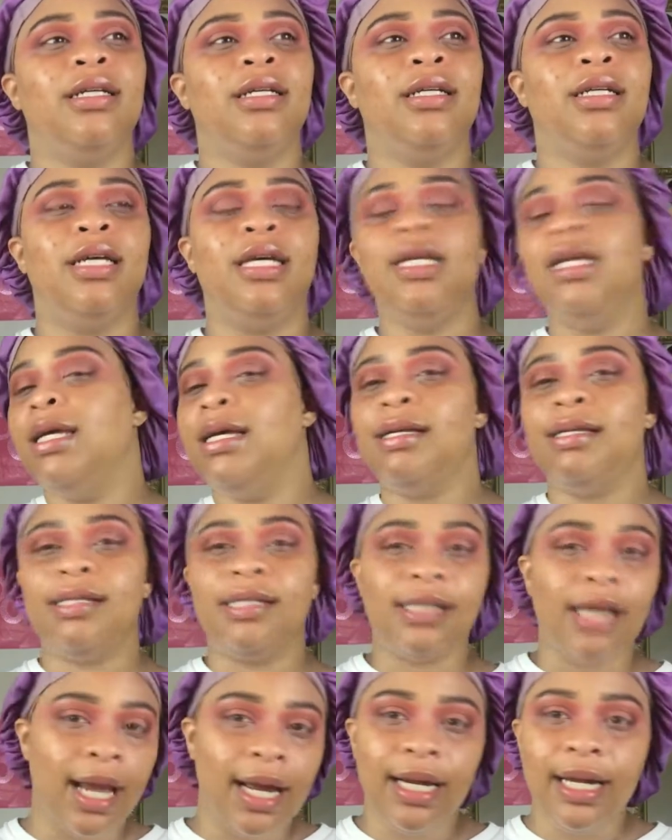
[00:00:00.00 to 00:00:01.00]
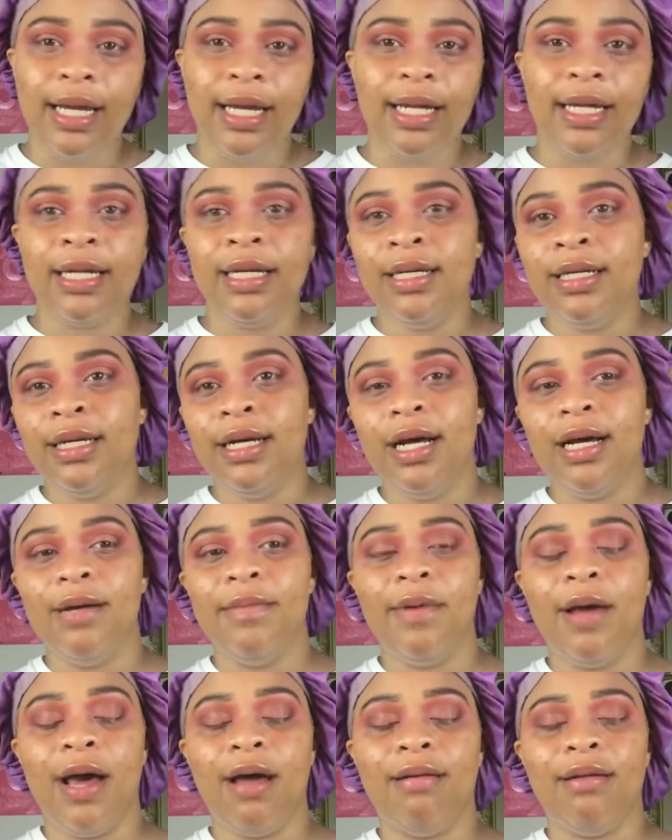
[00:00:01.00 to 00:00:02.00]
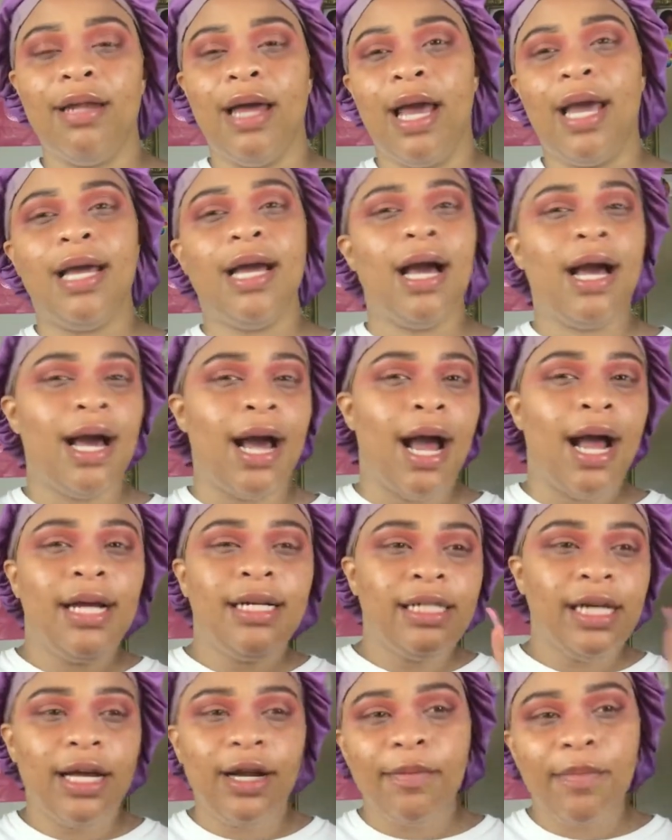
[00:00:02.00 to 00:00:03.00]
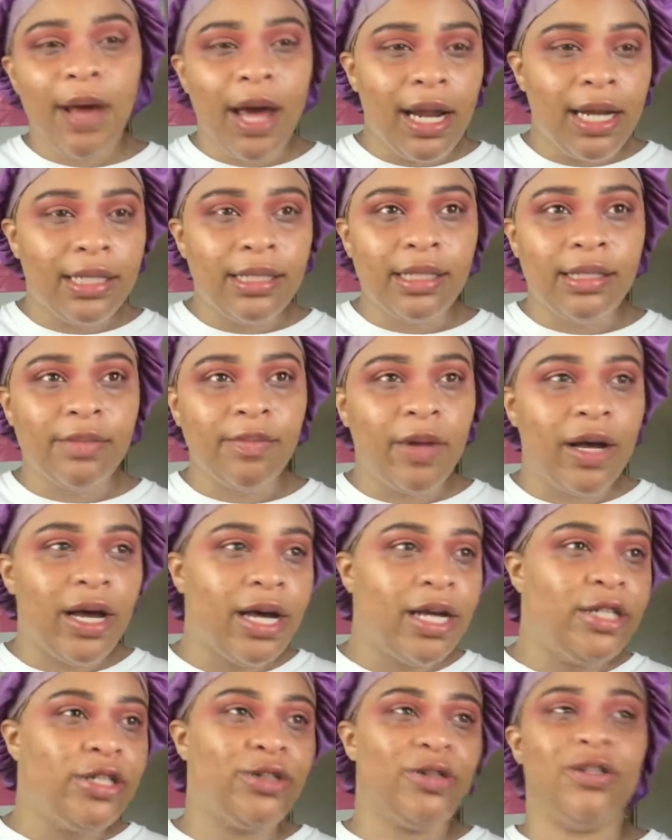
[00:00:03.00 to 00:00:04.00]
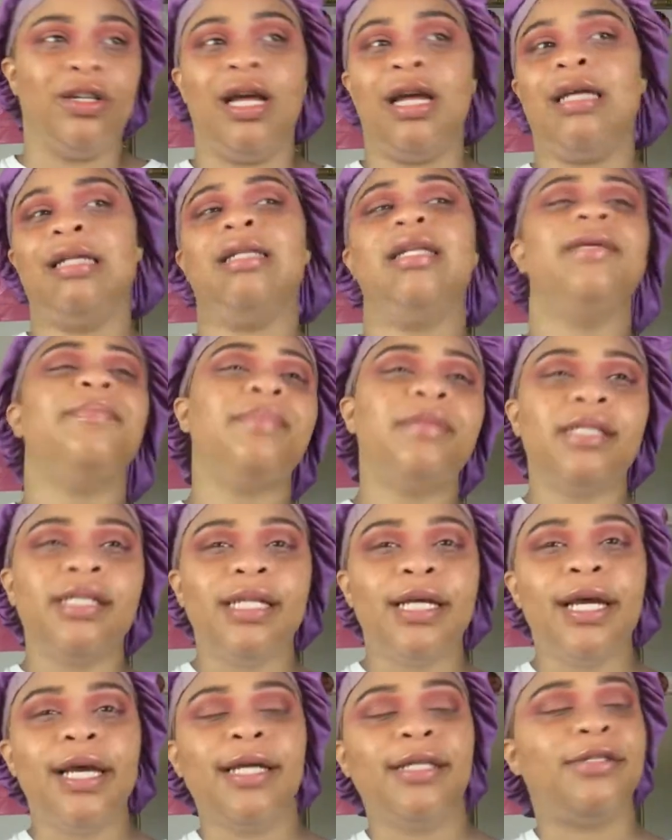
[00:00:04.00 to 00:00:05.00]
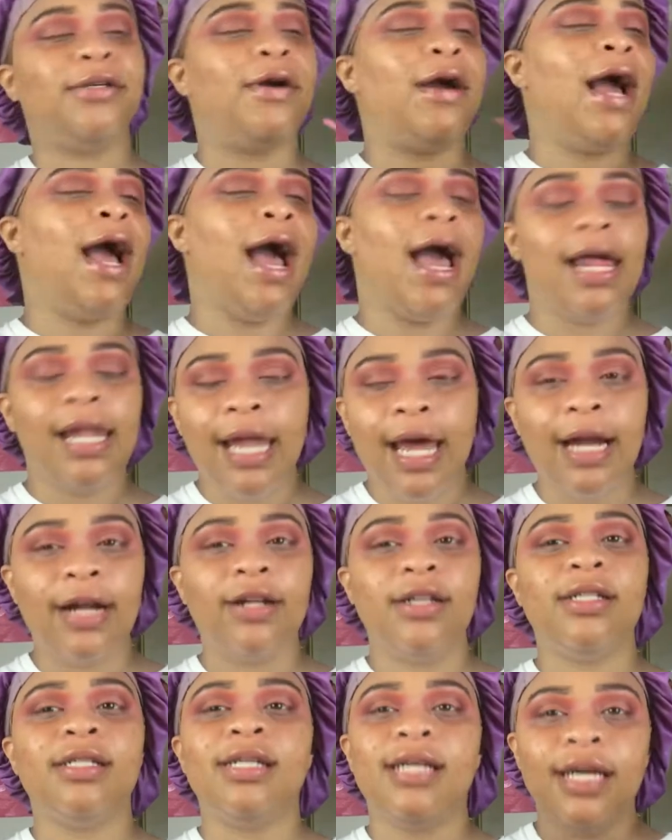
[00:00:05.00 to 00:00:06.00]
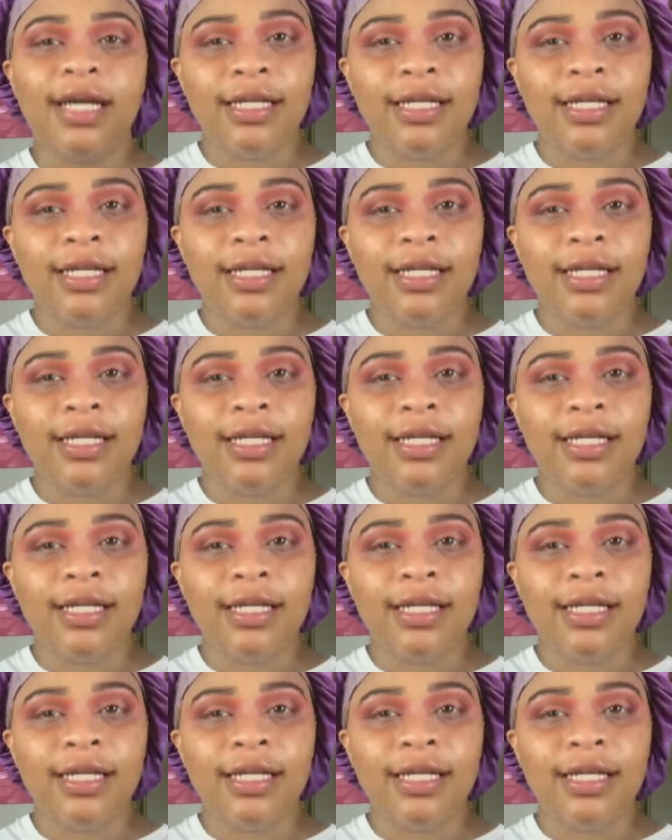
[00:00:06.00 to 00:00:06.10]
get excited about like eyeshadow palettes as much, or like lipsticks or highlighters.